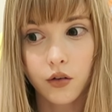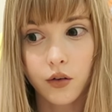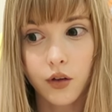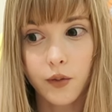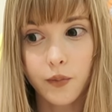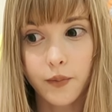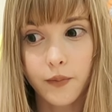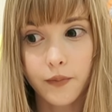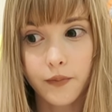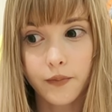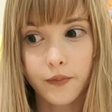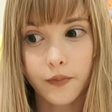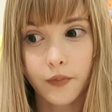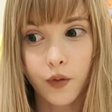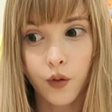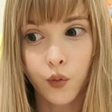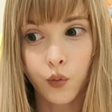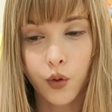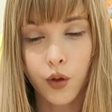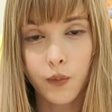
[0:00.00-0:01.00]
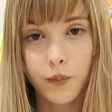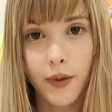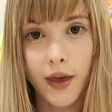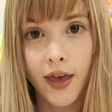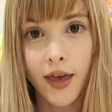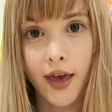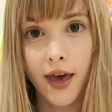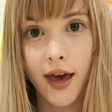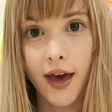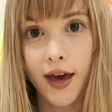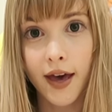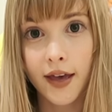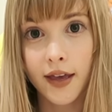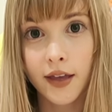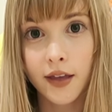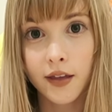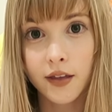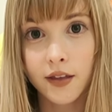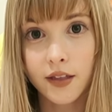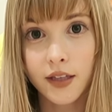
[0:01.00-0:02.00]
We met
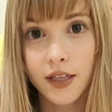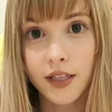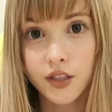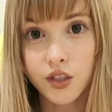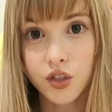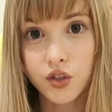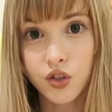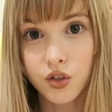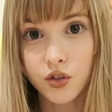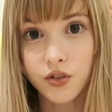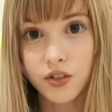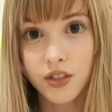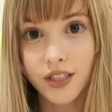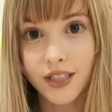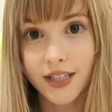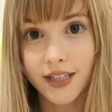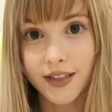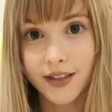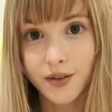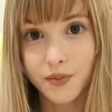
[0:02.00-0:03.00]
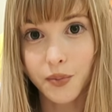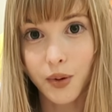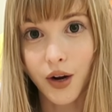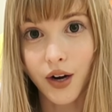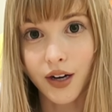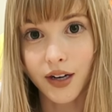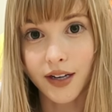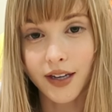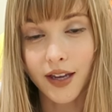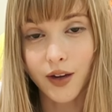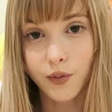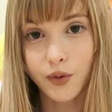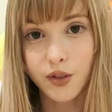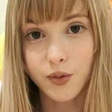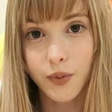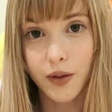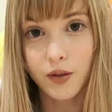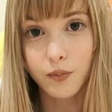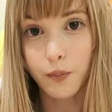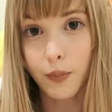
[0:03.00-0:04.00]
at Kichijoji in the park and we
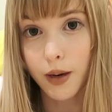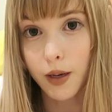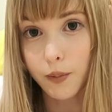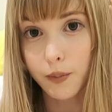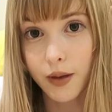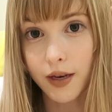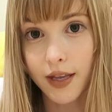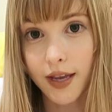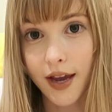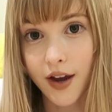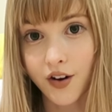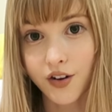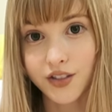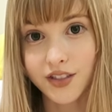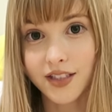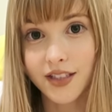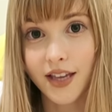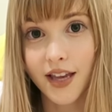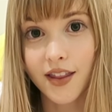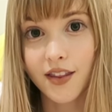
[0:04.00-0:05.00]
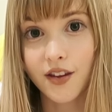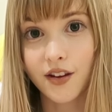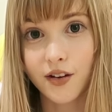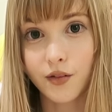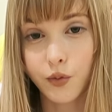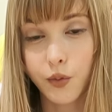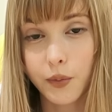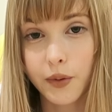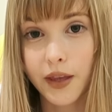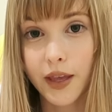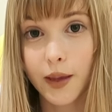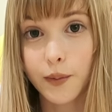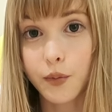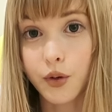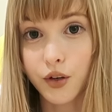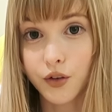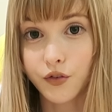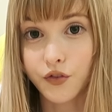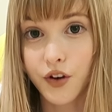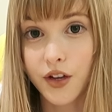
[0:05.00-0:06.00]
spent many, many hours together and we became
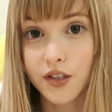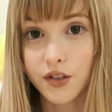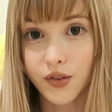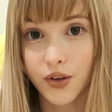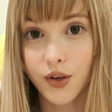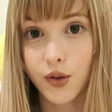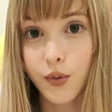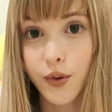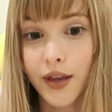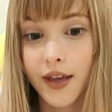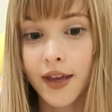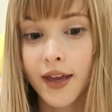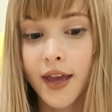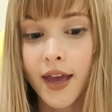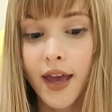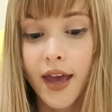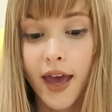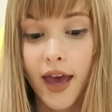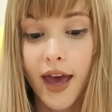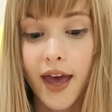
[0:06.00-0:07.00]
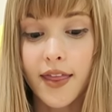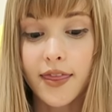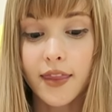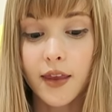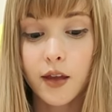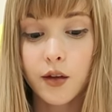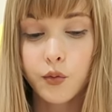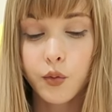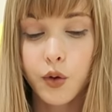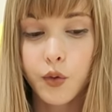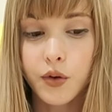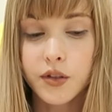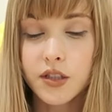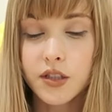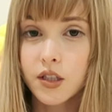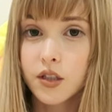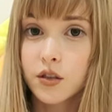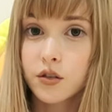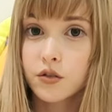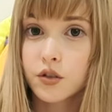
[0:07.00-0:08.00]
good friends right away. And then we
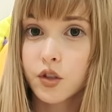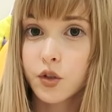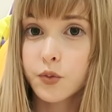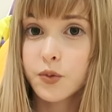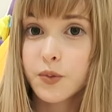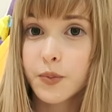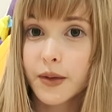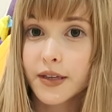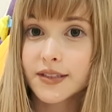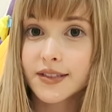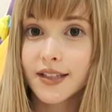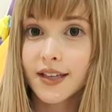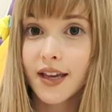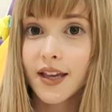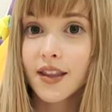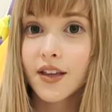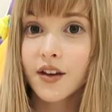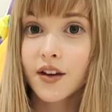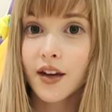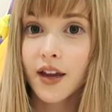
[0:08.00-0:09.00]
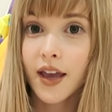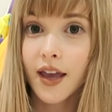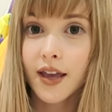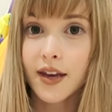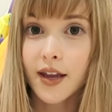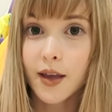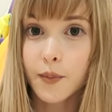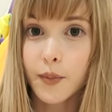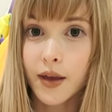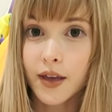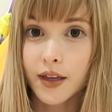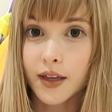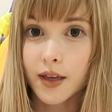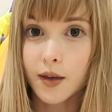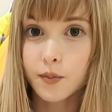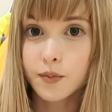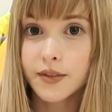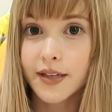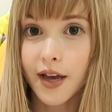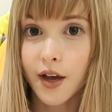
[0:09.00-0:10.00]
to YouTube Space together and I met
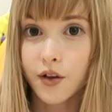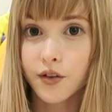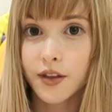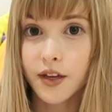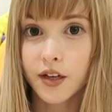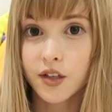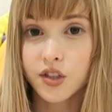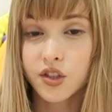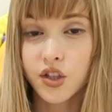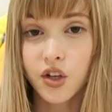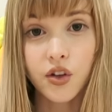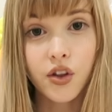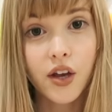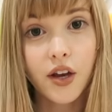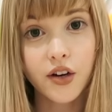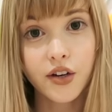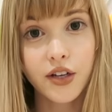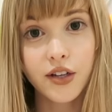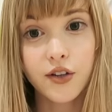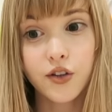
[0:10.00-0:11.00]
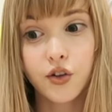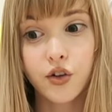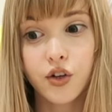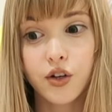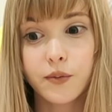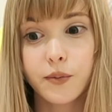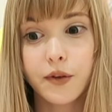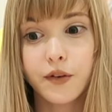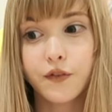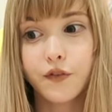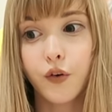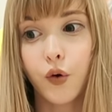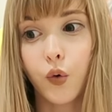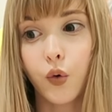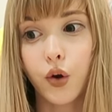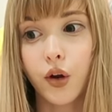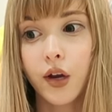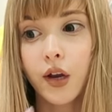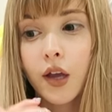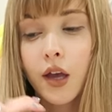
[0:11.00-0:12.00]
Kim Dao there. Charlotte already knew her
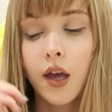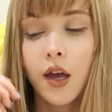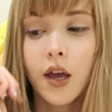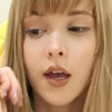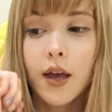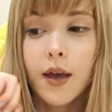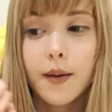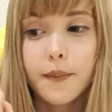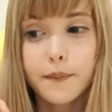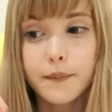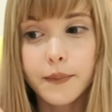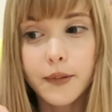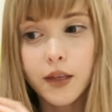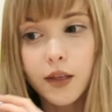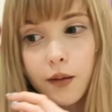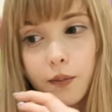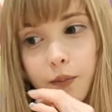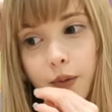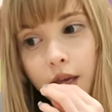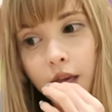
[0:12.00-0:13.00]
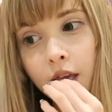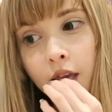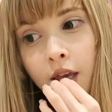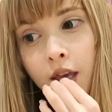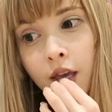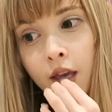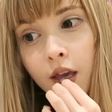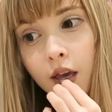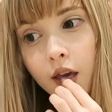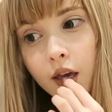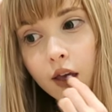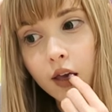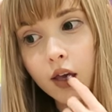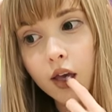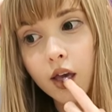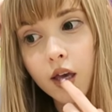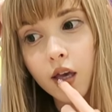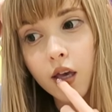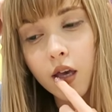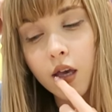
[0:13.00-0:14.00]
before. Mime,
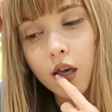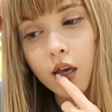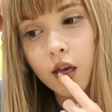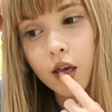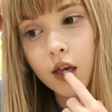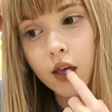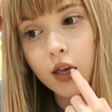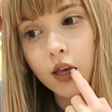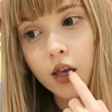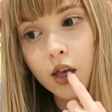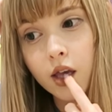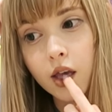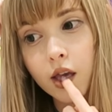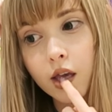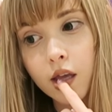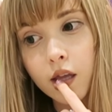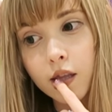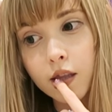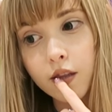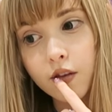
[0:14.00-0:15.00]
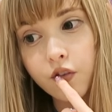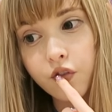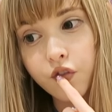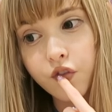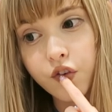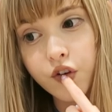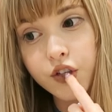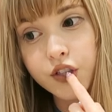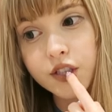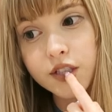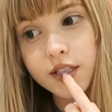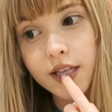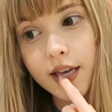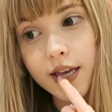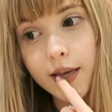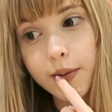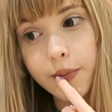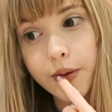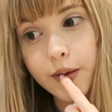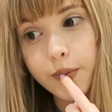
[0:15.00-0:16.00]
the first
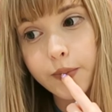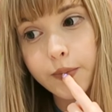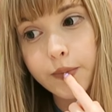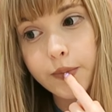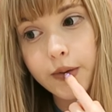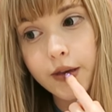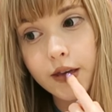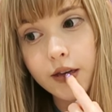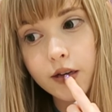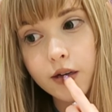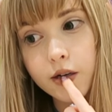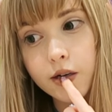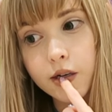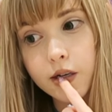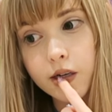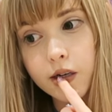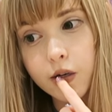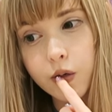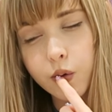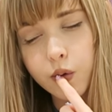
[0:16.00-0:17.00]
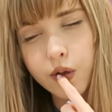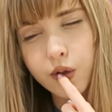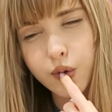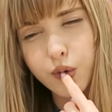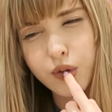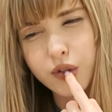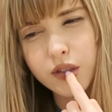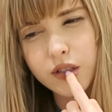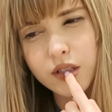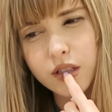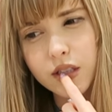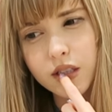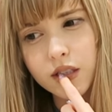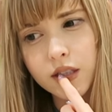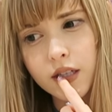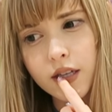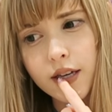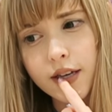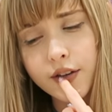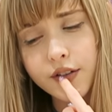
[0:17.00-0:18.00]
time I met her, where was
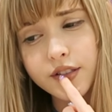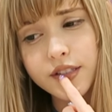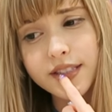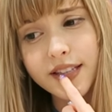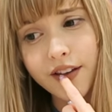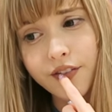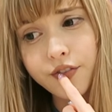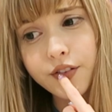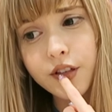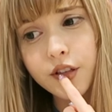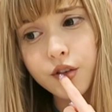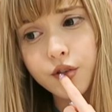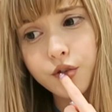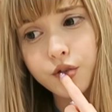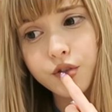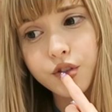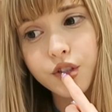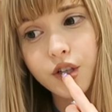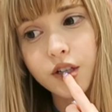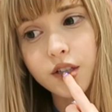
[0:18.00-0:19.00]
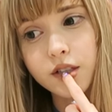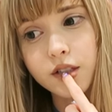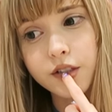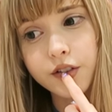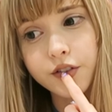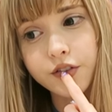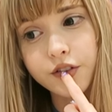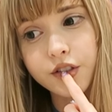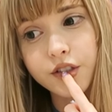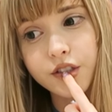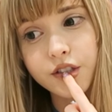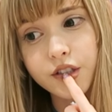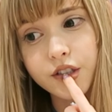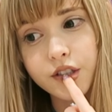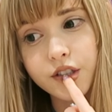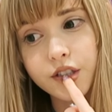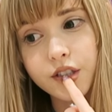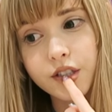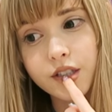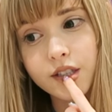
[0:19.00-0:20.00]
it? It was definitely through Charlotte for
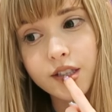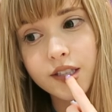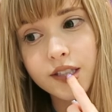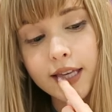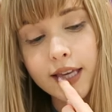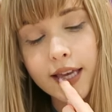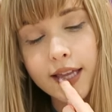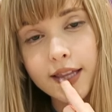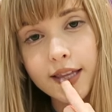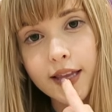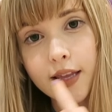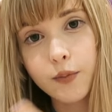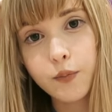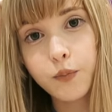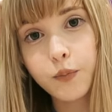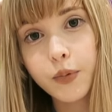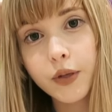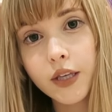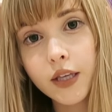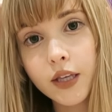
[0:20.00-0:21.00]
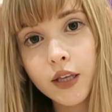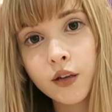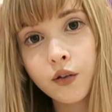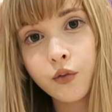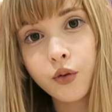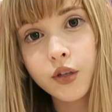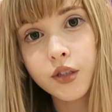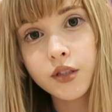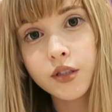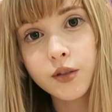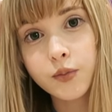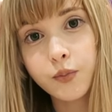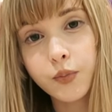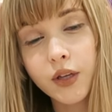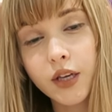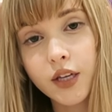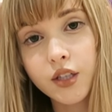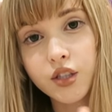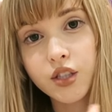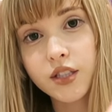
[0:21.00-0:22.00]
sure. And then B was
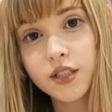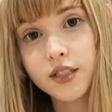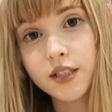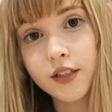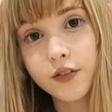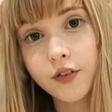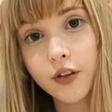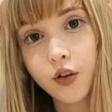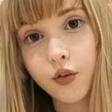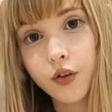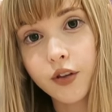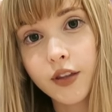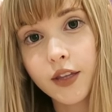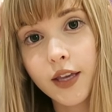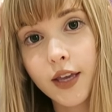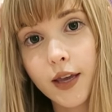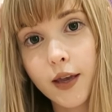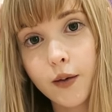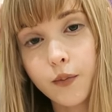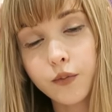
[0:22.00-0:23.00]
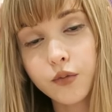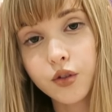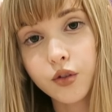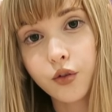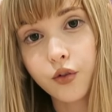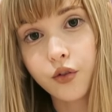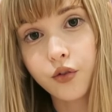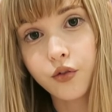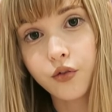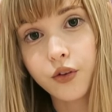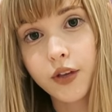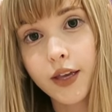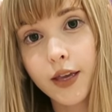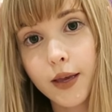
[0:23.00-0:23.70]
because she's living with Kim, so through